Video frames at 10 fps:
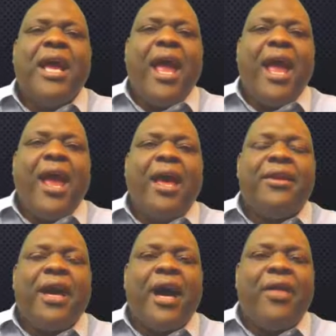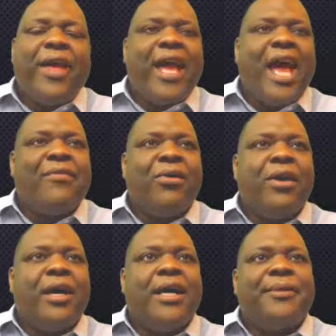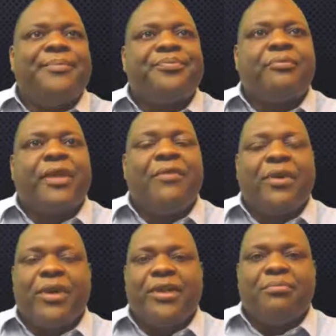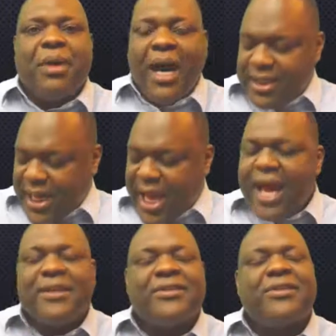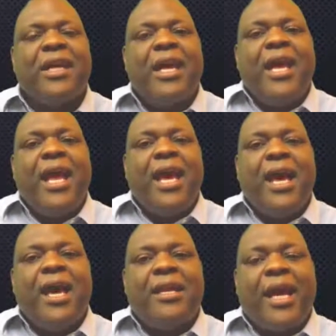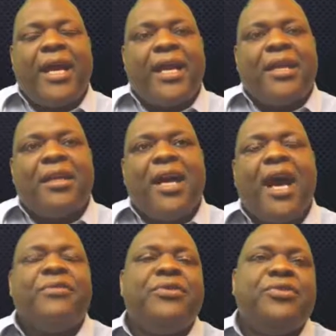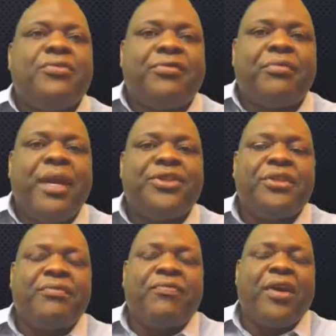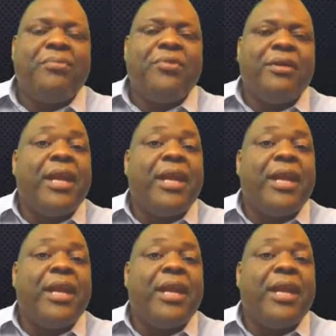and they have a very good podcast, and I get a lot of useful information from them.